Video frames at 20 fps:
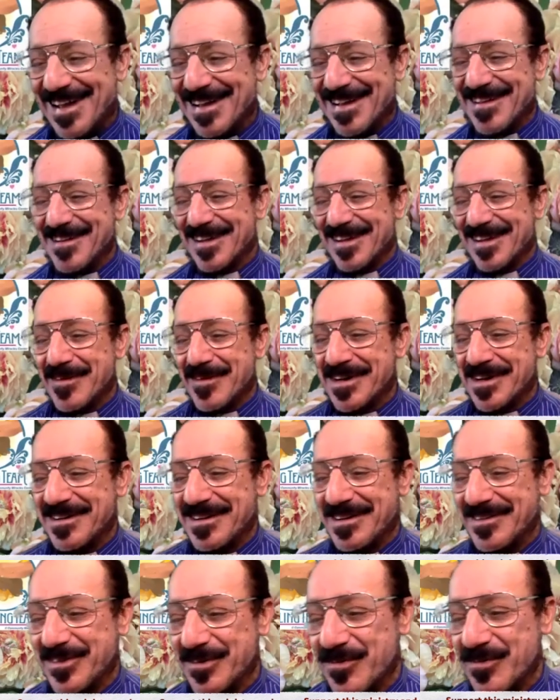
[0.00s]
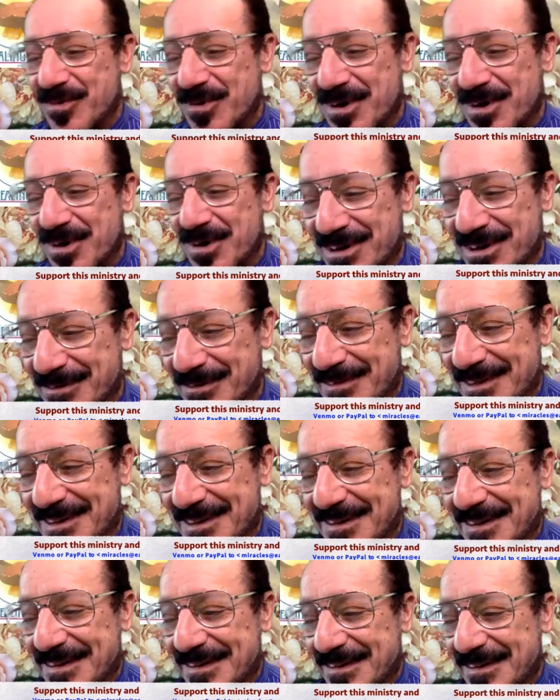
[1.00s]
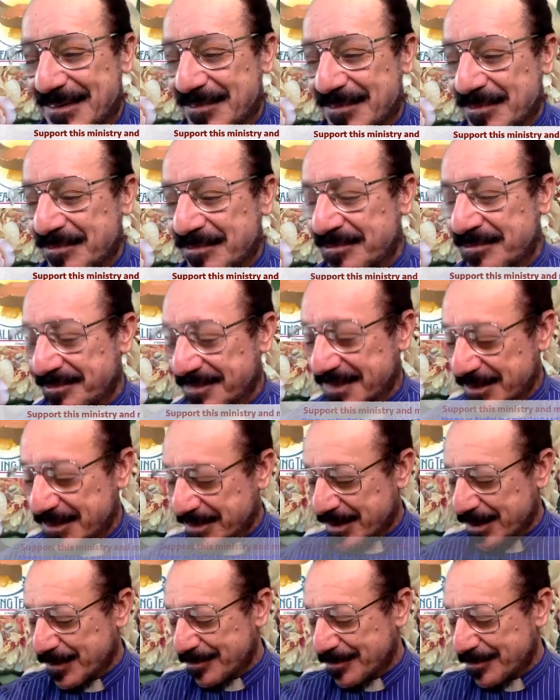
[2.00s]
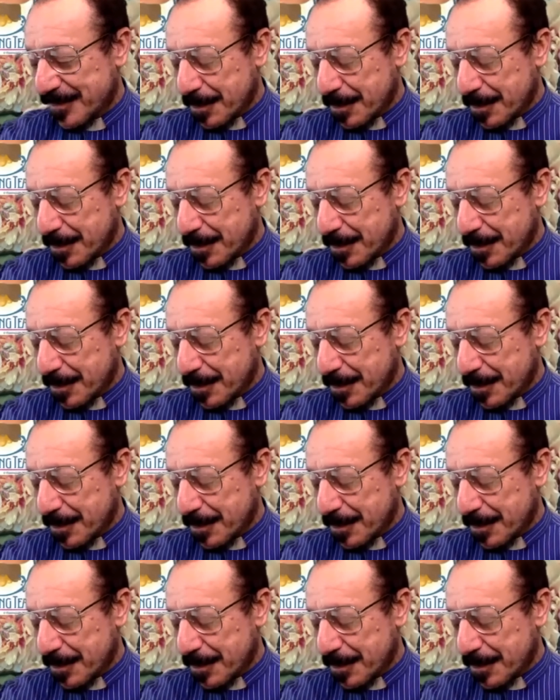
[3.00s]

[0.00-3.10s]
I'm going to need some water. Here